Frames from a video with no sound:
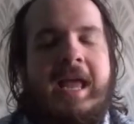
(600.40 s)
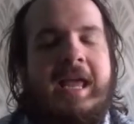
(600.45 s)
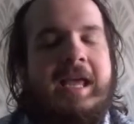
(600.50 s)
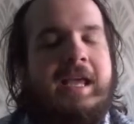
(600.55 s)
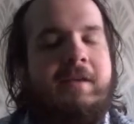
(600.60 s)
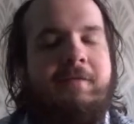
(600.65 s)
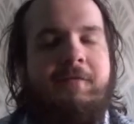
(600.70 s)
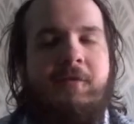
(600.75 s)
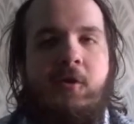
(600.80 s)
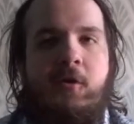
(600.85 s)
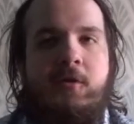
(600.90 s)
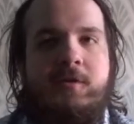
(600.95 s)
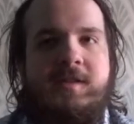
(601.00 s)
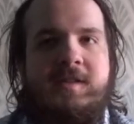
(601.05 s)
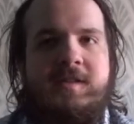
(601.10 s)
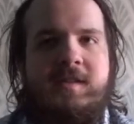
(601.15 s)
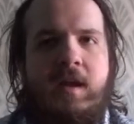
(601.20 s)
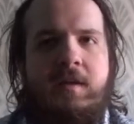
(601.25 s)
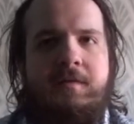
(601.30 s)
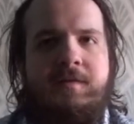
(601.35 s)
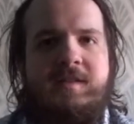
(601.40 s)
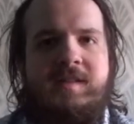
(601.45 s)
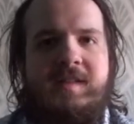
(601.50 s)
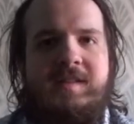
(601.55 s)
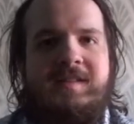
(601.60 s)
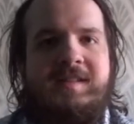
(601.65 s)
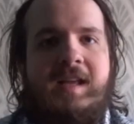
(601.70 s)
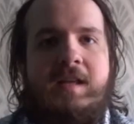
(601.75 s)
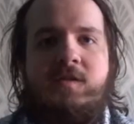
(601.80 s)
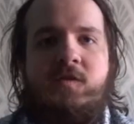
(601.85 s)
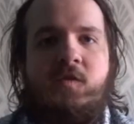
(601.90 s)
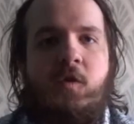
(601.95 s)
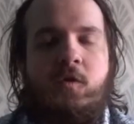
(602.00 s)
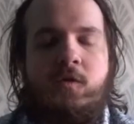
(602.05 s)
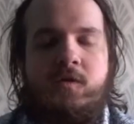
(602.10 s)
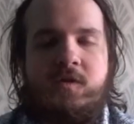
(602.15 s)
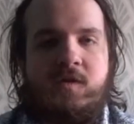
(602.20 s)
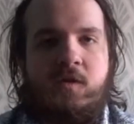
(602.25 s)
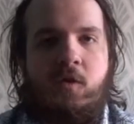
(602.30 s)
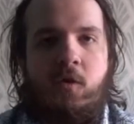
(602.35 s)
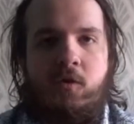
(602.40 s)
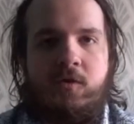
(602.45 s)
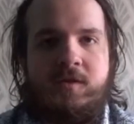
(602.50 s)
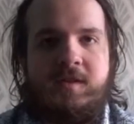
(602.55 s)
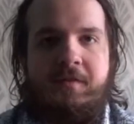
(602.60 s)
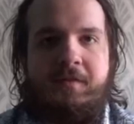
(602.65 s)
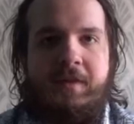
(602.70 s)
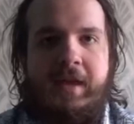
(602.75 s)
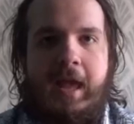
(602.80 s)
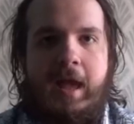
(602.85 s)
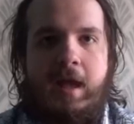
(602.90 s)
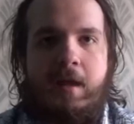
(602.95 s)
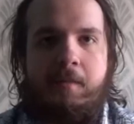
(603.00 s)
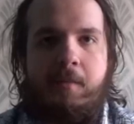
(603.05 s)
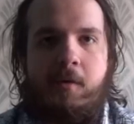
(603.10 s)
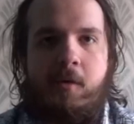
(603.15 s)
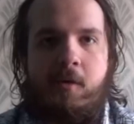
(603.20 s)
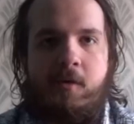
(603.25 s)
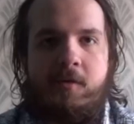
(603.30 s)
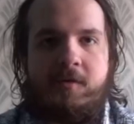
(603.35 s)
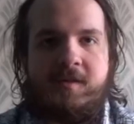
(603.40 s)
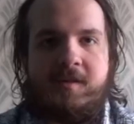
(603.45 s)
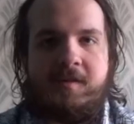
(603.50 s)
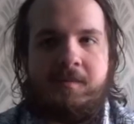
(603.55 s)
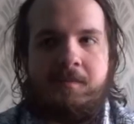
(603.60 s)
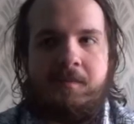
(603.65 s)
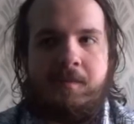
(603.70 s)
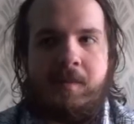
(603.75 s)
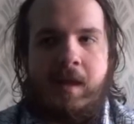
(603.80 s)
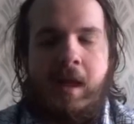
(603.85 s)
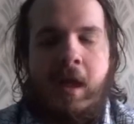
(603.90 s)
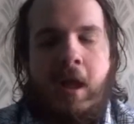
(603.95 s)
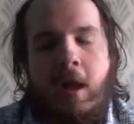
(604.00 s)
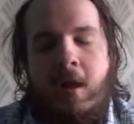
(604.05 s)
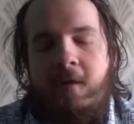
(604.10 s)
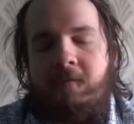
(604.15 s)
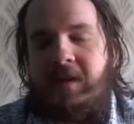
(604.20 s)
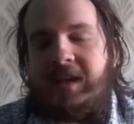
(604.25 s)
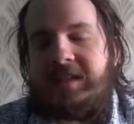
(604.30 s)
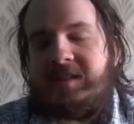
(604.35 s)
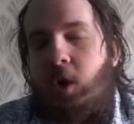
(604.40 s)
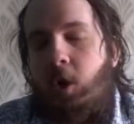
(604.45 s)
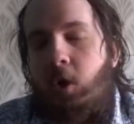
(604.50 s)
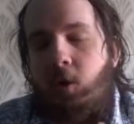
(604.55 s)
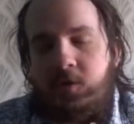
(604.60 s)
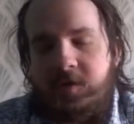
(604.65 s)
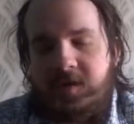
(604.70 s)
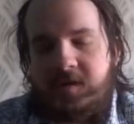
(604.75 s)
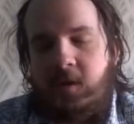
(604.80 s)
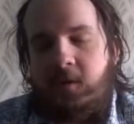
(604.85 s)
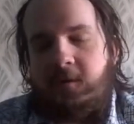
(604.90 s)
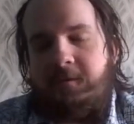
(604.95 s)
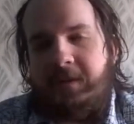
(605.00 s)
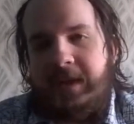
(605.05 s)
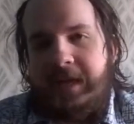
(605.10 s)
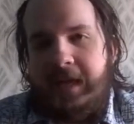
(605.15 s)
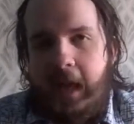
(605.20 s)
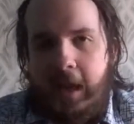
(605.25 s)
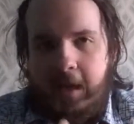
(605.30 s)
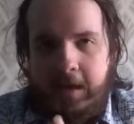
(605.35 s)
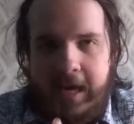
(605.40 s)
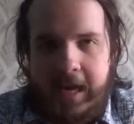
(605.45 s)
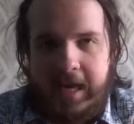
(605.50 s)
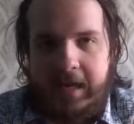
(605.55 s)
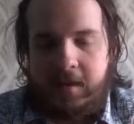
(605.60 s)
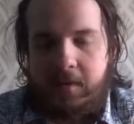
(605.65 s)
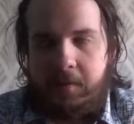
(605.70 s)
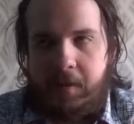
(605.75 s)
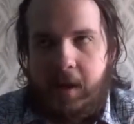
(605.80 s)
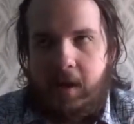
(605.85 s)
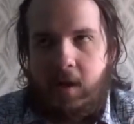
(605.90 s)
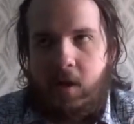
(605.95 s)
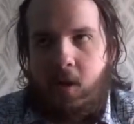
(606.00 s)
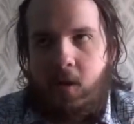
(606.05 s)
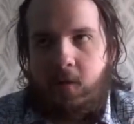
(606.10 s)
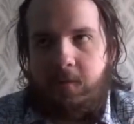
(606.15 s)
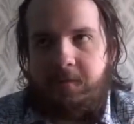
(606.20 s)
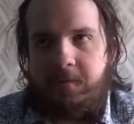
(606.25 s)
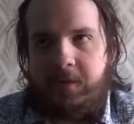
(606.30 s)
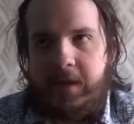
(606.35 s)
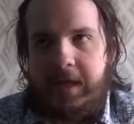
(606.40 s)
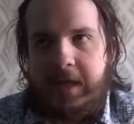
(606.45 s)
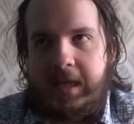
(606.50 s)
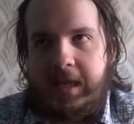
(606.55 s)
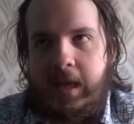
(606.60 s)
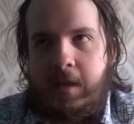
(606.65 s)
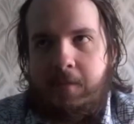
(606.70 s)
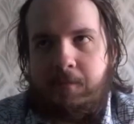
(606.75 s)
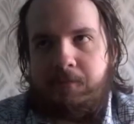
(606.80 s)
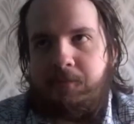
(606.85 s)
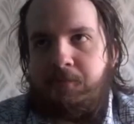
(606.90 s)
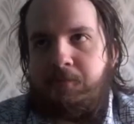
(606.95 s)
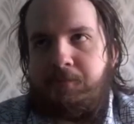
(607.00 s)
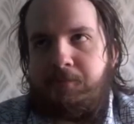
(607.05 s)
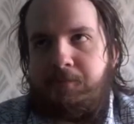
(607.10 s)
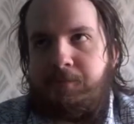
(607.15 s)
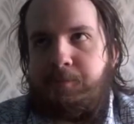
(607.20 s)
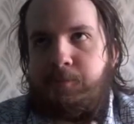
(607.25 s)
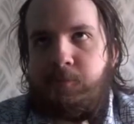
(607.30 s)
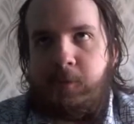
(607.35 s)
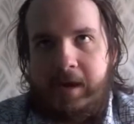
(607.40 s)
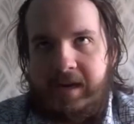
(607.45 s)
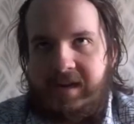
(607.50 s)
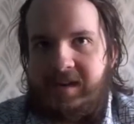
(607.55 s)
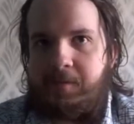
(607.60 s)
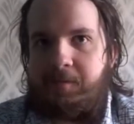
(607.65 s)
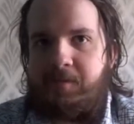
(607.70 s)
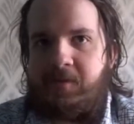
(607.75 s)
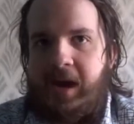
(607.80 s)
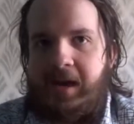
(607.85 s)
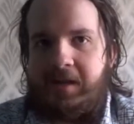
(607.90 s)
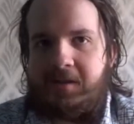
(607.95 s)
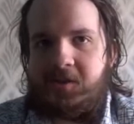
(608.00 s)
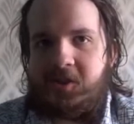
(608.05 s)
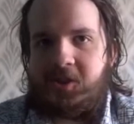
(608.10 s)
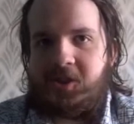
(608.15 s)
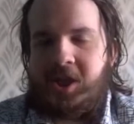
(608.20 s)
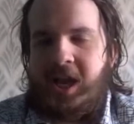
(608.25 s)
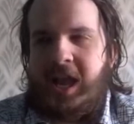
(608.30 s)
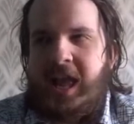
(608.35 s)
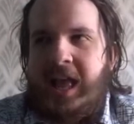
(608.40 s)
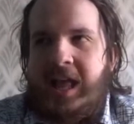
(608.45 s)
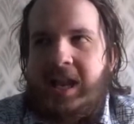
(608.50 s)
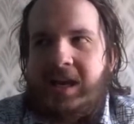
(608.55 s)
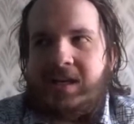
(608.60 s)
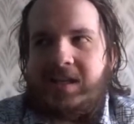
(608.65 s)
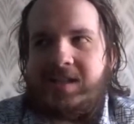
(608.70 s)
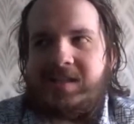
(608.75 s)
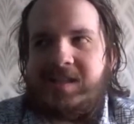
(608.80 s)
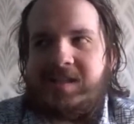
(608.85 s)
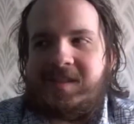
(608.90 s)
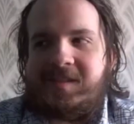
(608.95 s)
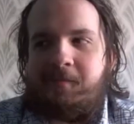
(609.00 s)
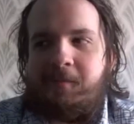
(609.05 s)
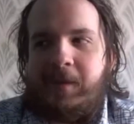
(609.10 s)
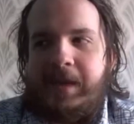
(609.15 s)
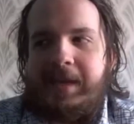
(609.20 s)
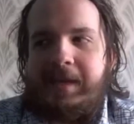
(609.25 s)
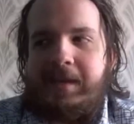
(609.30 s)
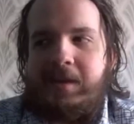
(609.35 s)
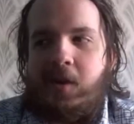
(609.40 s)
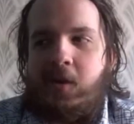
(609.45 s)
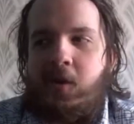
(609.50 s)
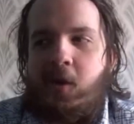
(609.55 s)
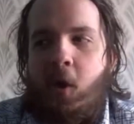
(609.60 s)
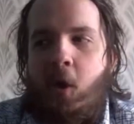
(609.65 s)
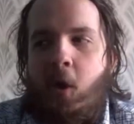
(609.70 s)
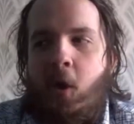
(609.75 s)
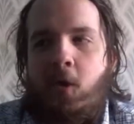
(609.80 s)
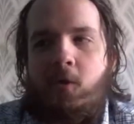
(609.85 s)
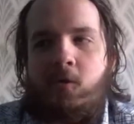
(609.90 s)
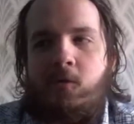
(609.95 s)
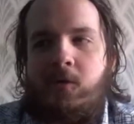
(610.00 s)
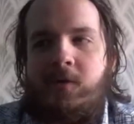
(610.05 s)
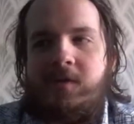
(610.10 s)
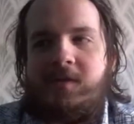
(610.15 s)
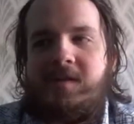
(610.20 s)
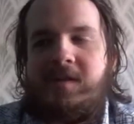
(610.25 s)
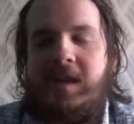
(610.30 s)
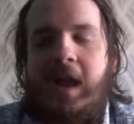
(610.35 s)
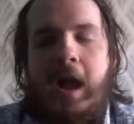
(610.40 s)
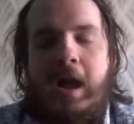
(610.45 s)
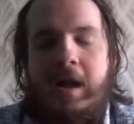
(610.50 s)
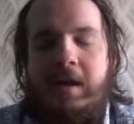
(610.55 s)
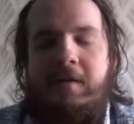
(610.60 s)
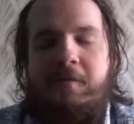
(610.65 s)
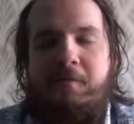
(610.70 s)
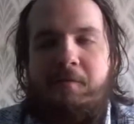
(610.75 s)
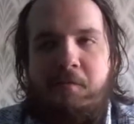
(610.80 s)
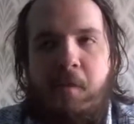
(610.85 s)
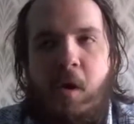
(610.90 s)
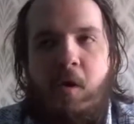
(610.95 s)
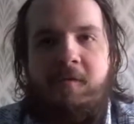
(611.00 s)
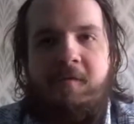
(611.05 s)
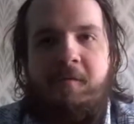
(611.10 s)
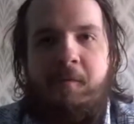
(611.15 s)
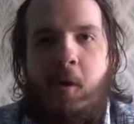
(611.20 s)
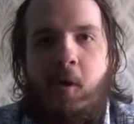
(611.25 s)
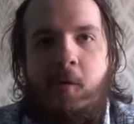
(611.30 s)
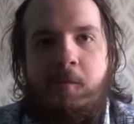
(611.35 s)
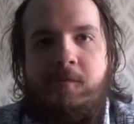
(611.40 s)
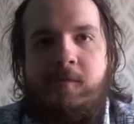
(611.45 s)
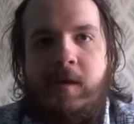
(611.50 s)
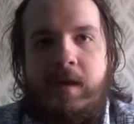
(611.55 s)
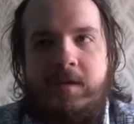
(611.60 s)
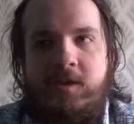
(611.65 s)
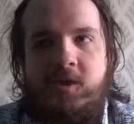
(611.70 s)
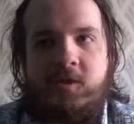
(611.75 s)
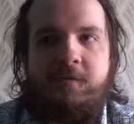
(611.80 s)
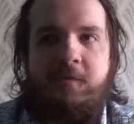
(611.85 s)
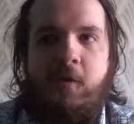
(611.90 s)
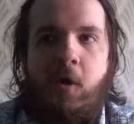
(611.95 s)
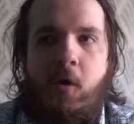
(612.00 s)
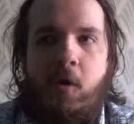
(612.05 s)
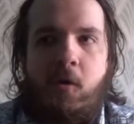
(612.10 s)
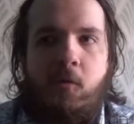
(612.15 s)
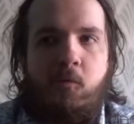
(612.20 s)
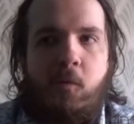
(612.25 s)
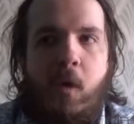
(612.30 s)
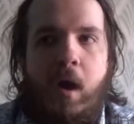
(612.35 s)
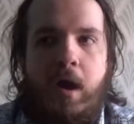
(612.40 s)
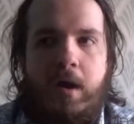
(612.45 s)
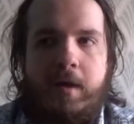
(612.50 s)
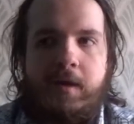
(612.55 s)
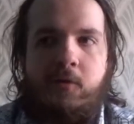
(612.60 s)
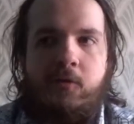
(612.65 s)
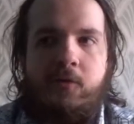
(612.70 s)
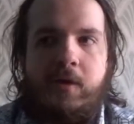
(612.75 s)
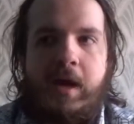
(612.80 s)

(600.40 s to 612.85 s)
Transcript: even on services that don't go to the airport. There's also the enigma of the Brig branch. This has been an awkward kind of mothball branch for a while